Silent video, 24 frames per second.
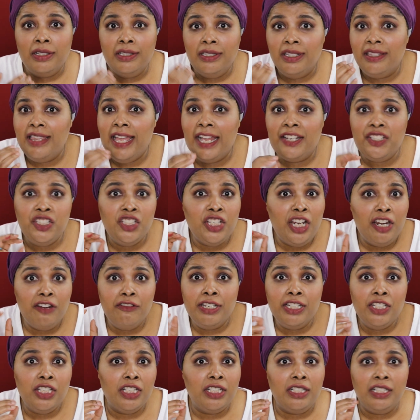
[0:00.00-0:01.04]
did that
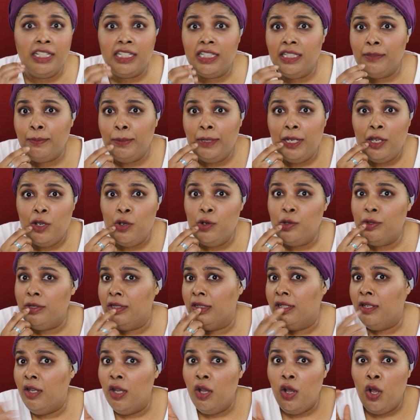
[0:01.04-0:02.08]
cherry just explode
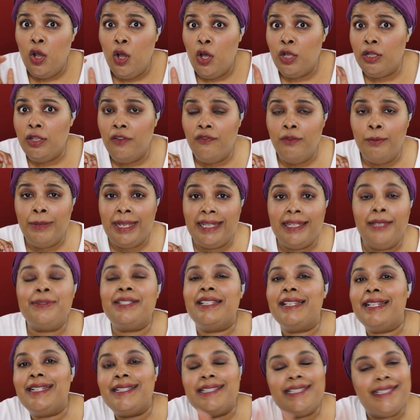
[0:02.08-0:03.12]
all over my
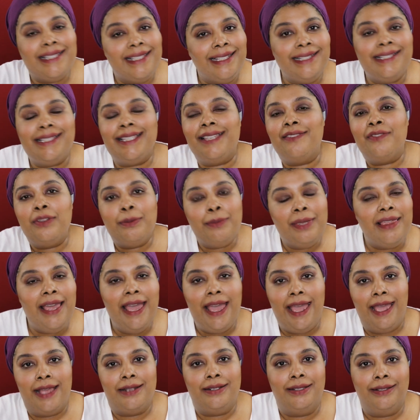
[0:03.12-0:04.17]
lips? It's giving me
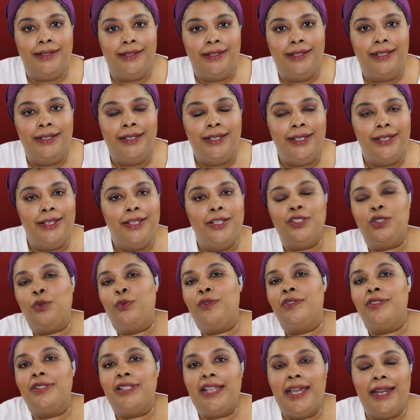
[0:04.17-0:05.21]
that. So
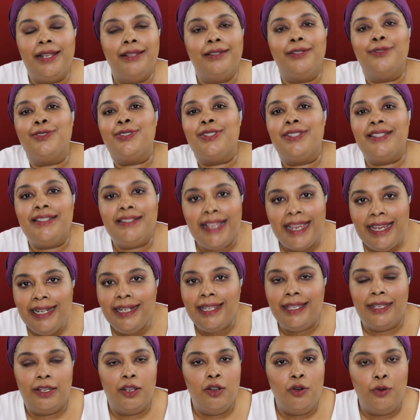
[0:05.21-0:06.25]
we just got a little
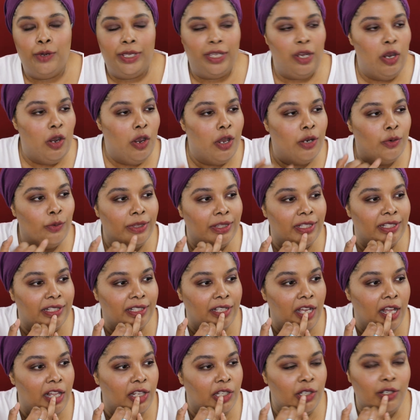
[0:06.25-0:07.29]
staining going on with
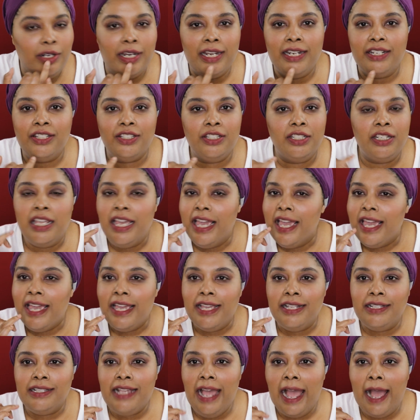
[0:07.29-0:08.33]
this color, and
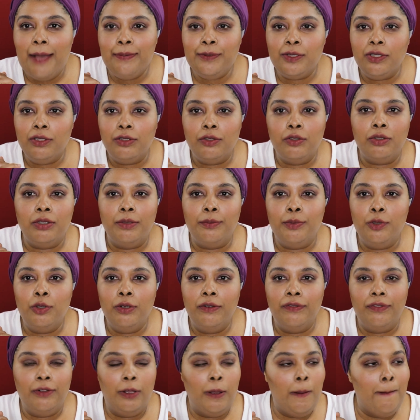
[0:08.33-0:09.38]
it's absolutely
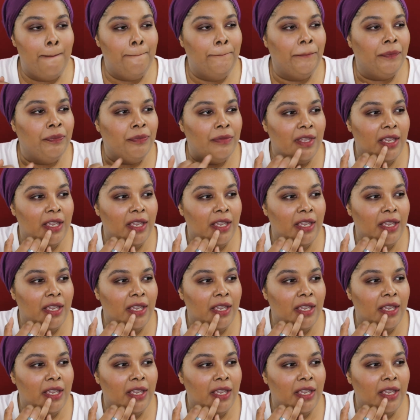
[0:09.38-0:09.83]
beautiful.